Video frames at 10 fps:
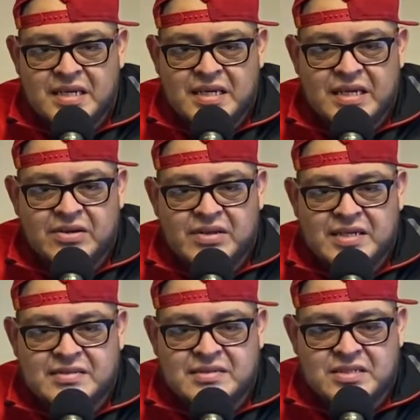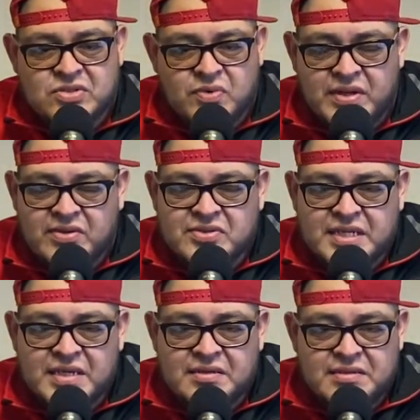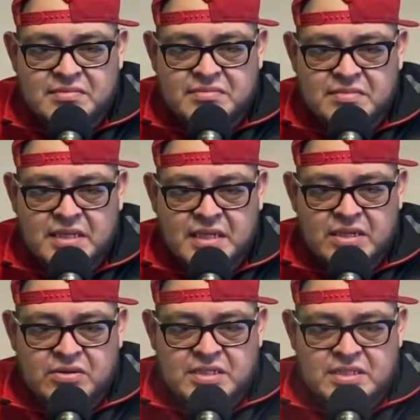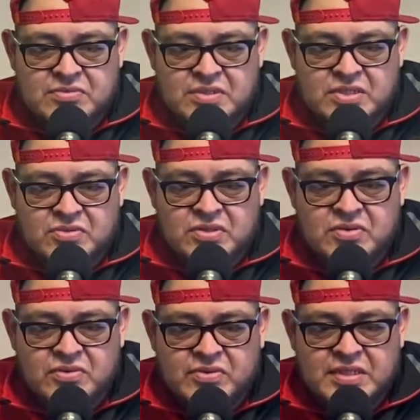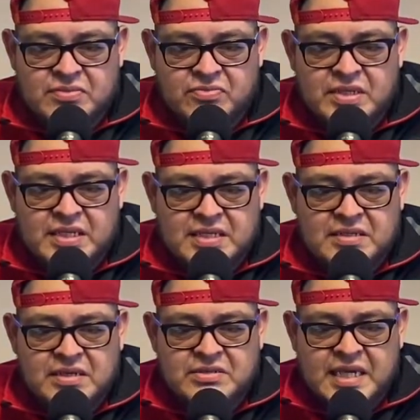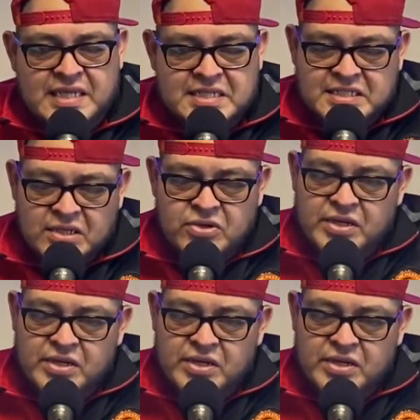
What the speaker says: that's just one of those things. It just was, this one. Take this as a learning